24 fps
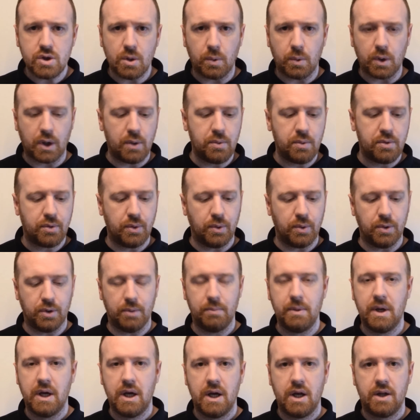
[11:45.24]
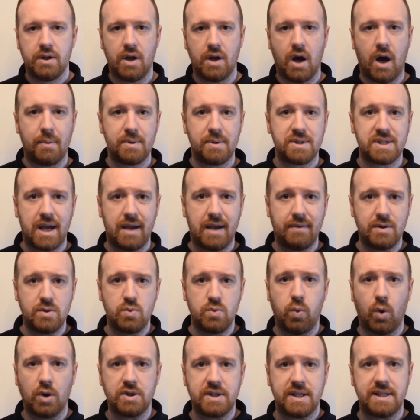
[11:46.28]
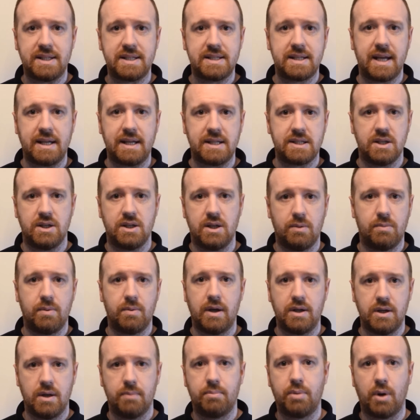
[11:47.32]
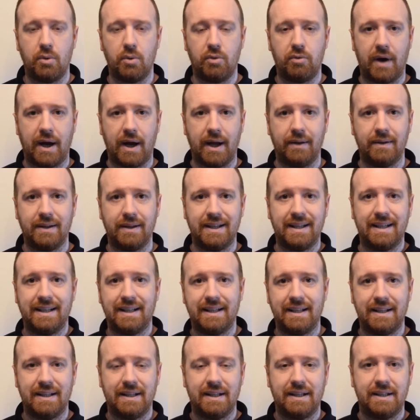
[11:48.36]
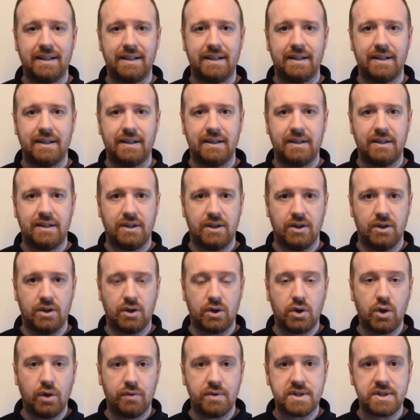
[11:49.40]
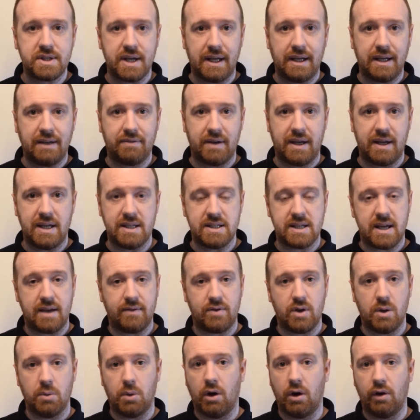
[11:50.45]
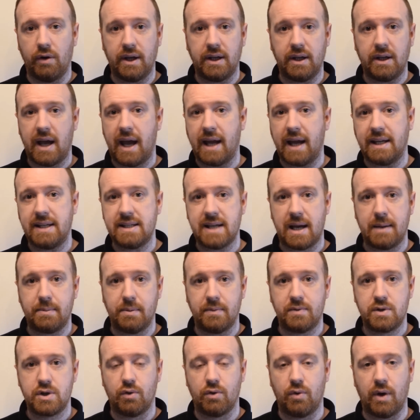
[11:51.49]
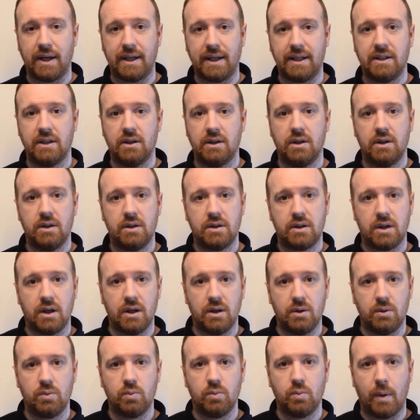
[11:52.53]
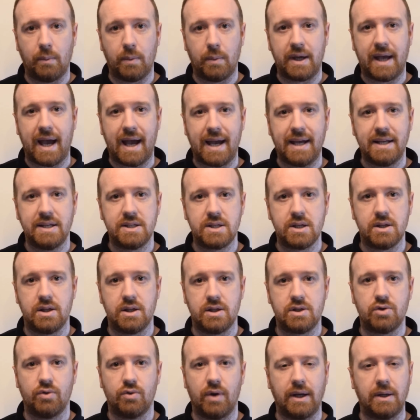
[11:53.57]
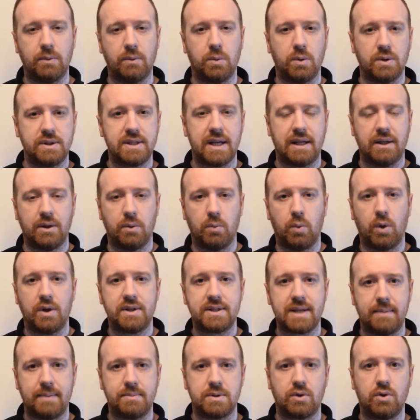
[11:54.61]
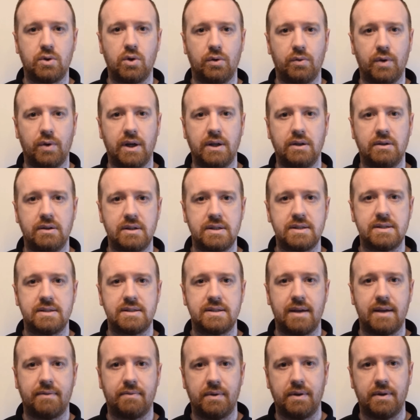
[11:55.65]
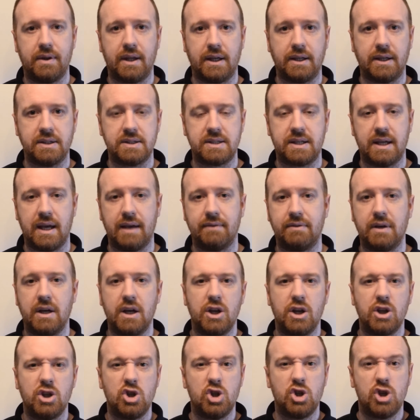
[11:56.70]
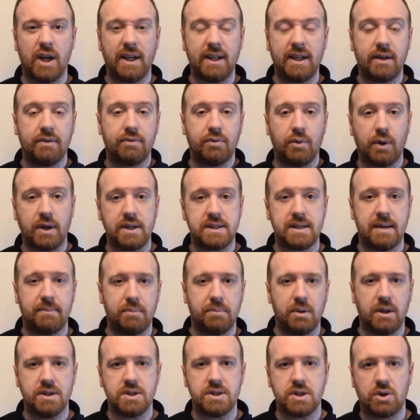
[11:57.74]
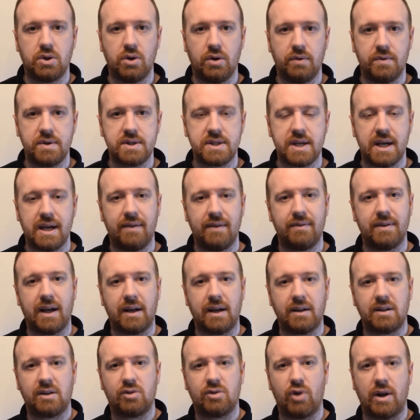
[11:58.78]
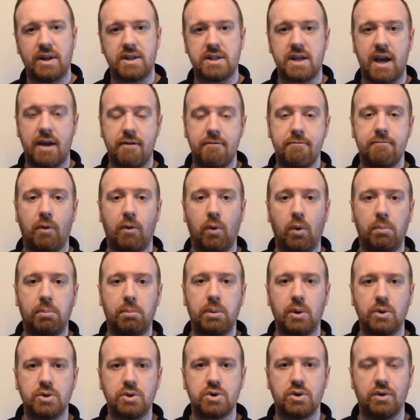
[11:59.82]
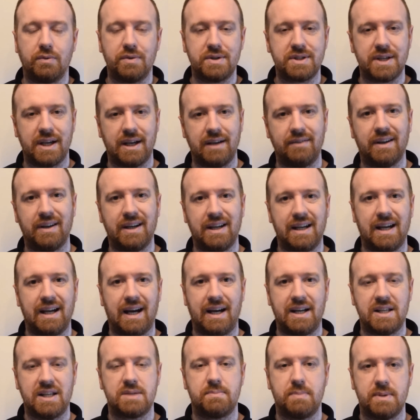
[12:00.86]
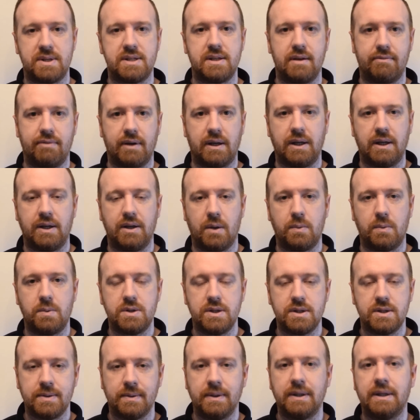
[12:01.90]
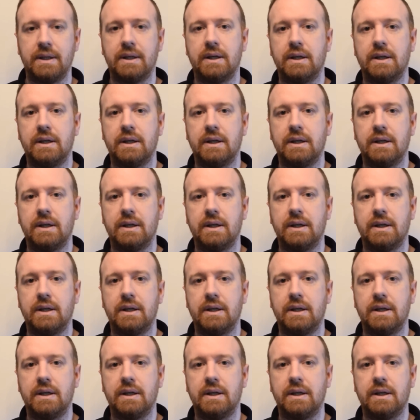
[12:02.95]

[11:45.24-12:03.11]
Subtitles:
So we'll go through them. The armor save is what it states in your profile. Your cover save is if you are in any type of terrain. When we get into the terrain, we'll tell you what types of cover different things give. Jink, for example, is a cover save, and that grants a 4+ cover save, and it's specifically noted.